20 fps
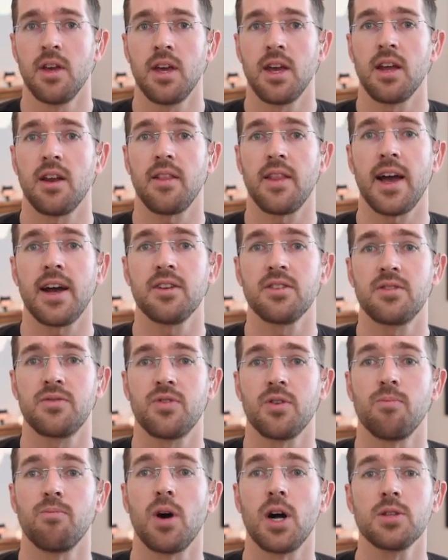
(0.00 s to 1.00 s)
It allows
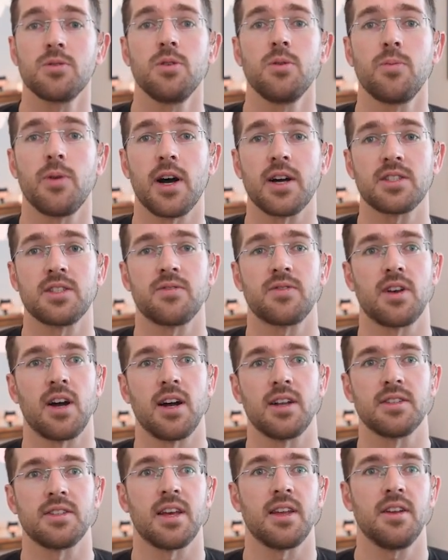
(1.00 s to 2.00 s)
for multiple blocks of
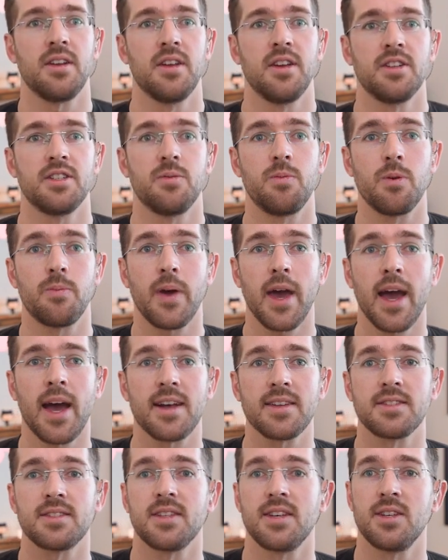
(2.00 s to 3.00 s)
content to be
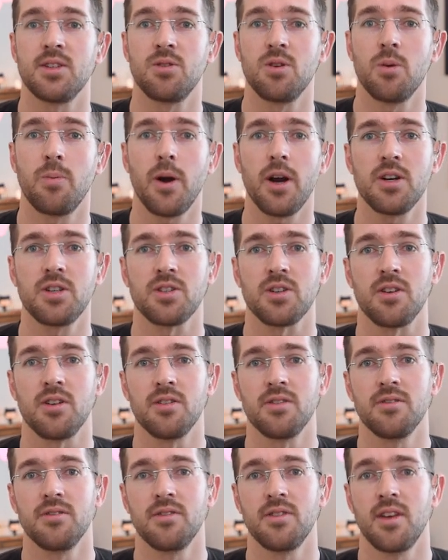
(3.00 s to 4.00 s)
passed into a
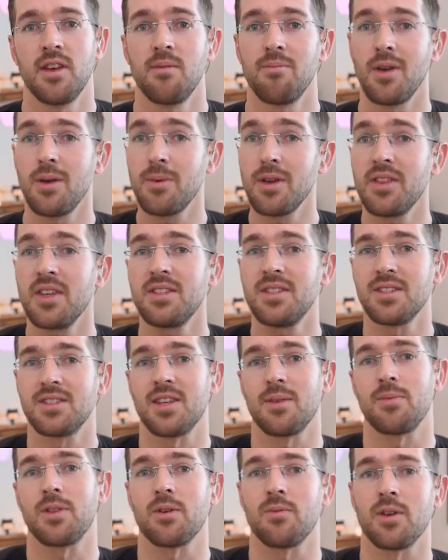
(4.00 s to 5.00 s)
partial. Maybe this is
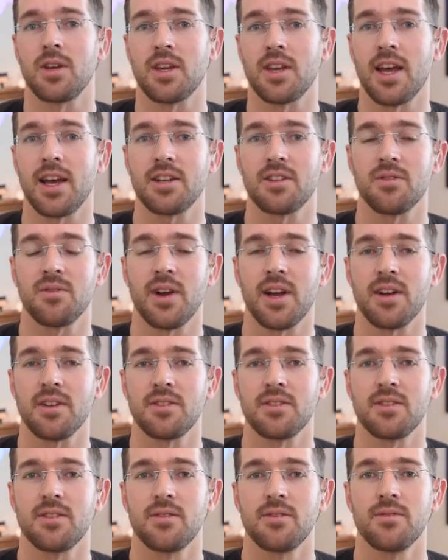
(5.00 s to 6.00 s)
something we could add to
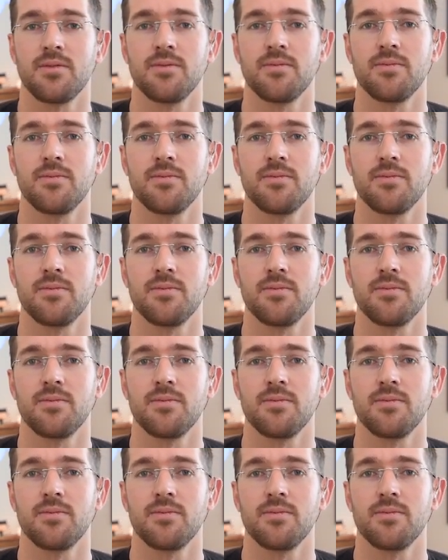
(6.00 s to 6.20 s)
Rails.